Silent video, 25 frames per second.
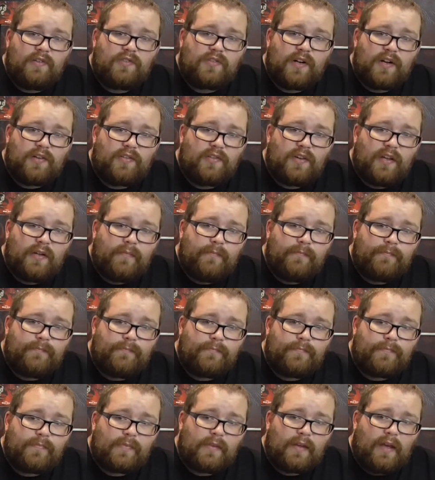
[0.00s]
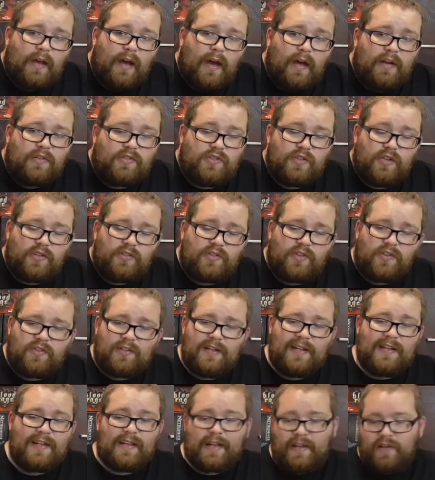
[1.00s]
interesting. Justice
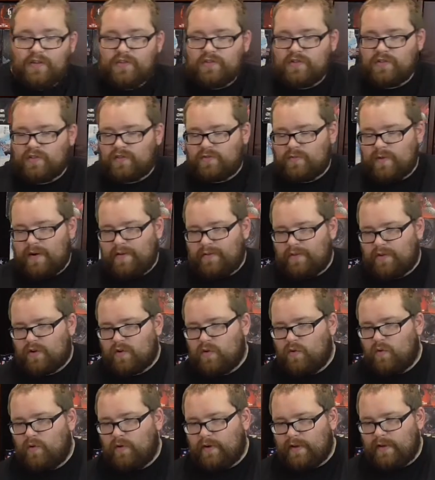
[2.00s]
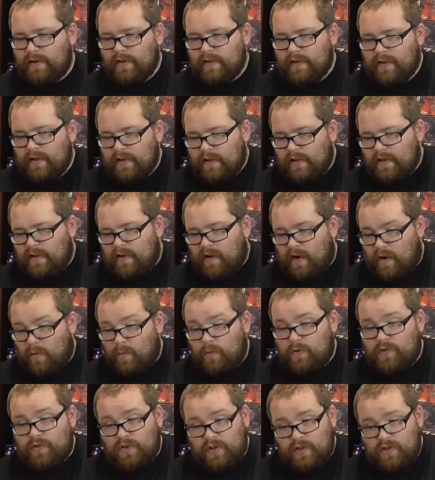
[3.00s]
League is just round the corner, I
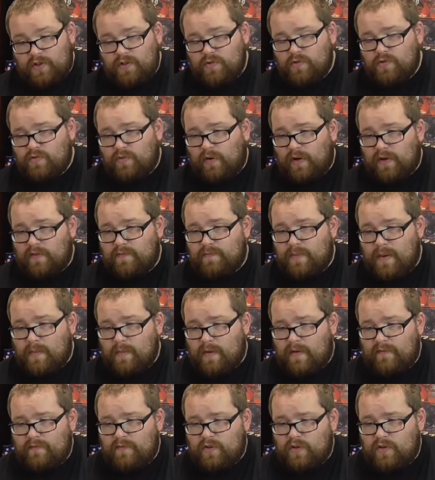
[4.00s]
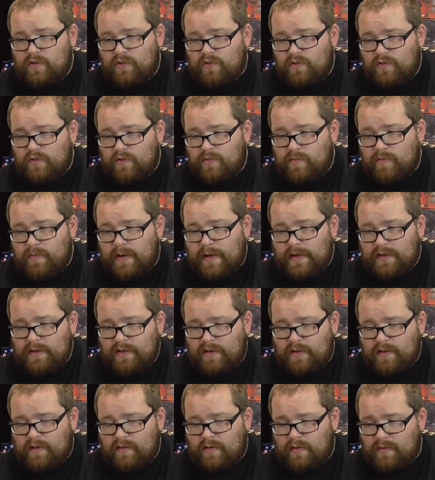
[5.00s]
wasn't a huge fan of Batman vs Superman.
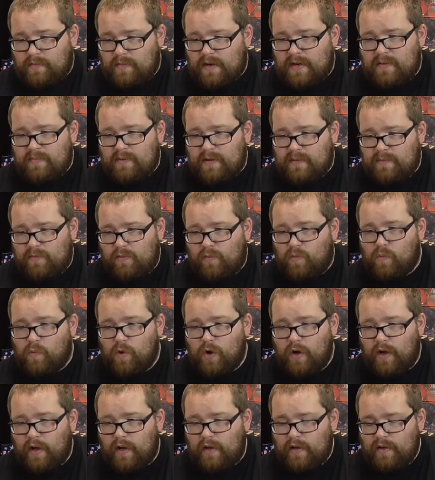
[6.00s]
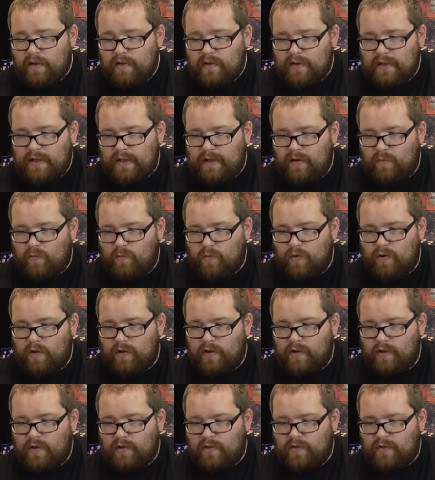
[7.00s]
I don't think many people were. It
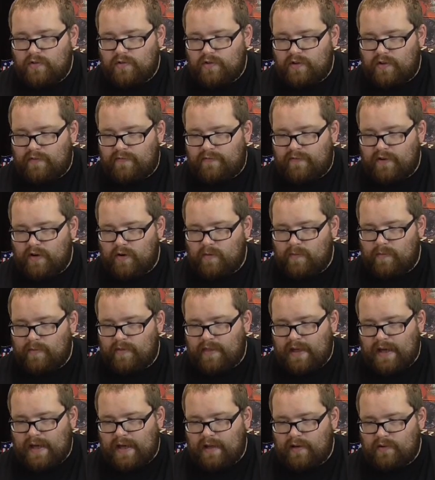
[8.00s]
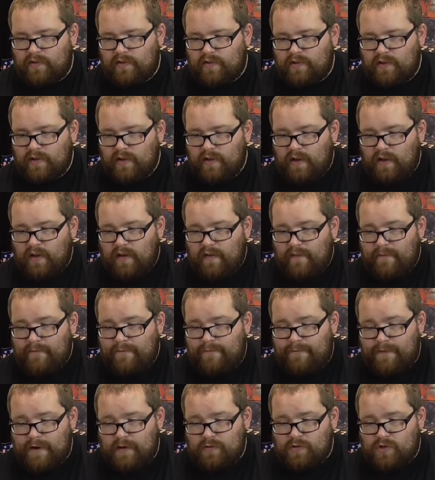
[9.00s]
was a film that
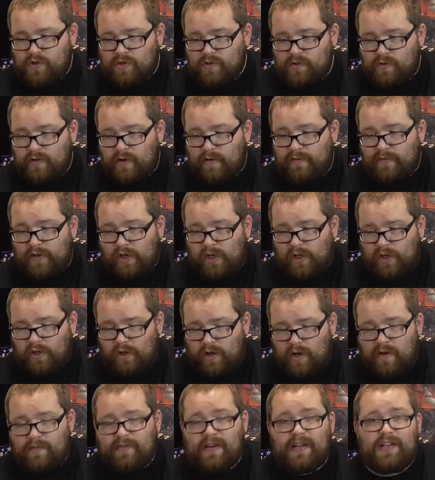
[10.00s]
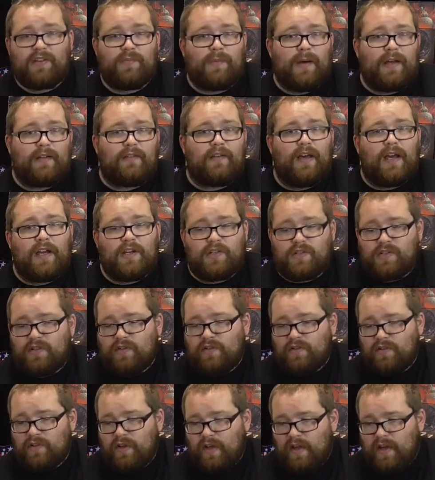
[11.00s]
fell short of a lot of
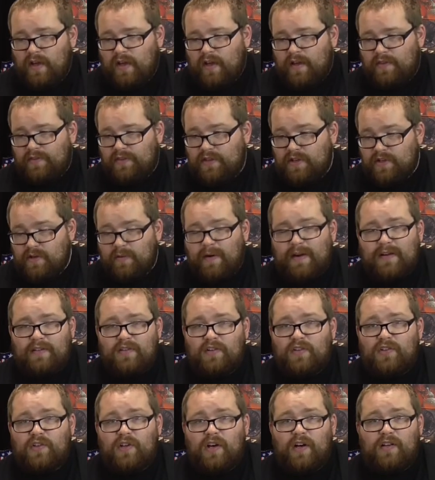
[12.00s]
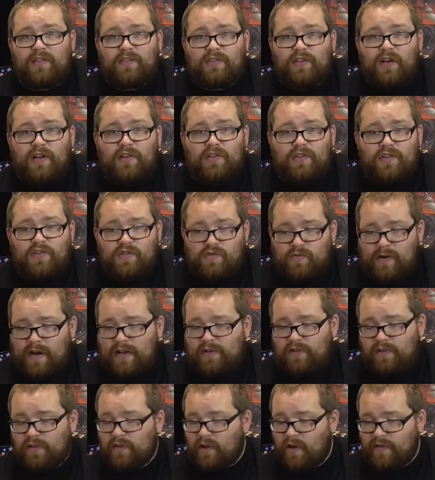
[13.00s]
expectations. The director's cut does
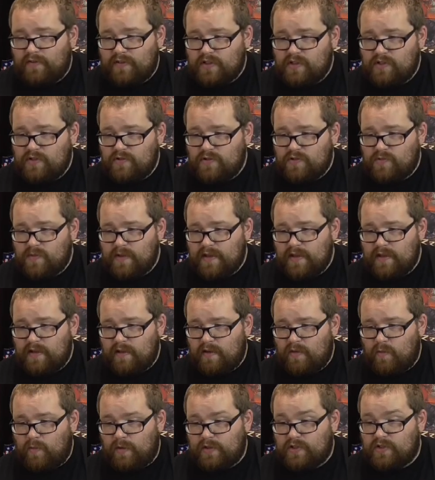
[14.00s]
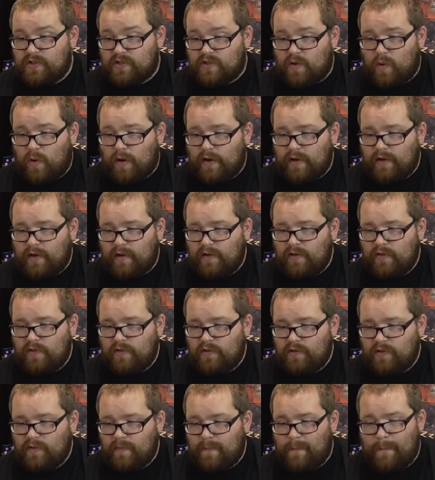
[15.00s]
address a lot of issues with it, which is quite
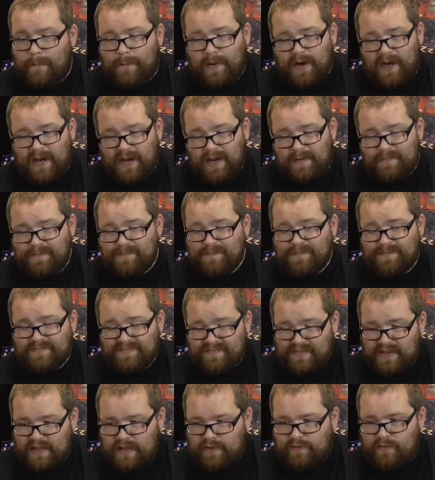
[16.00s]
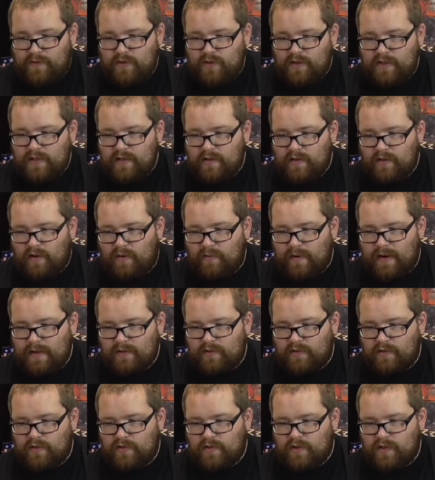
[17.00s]
nice, but if you need a
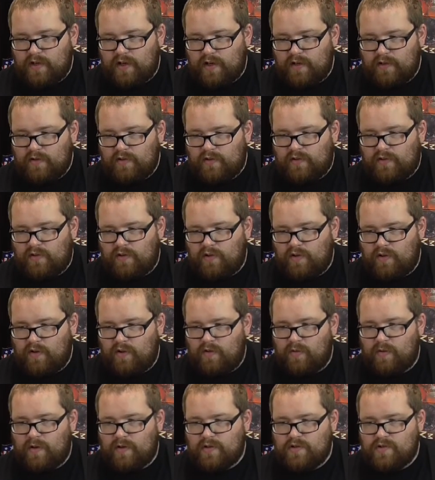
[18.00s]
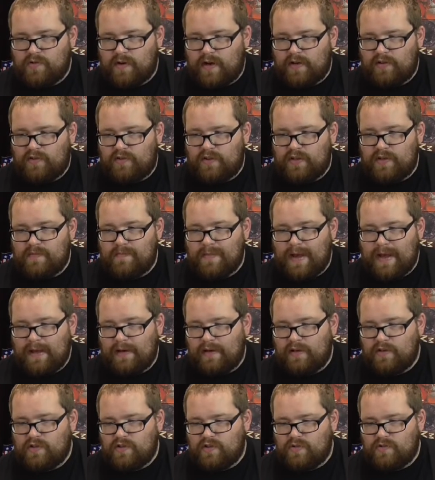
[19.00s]
director's cut to address the
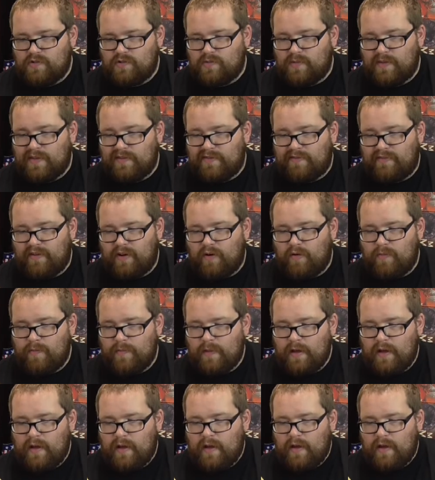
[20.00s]
main issues with the film,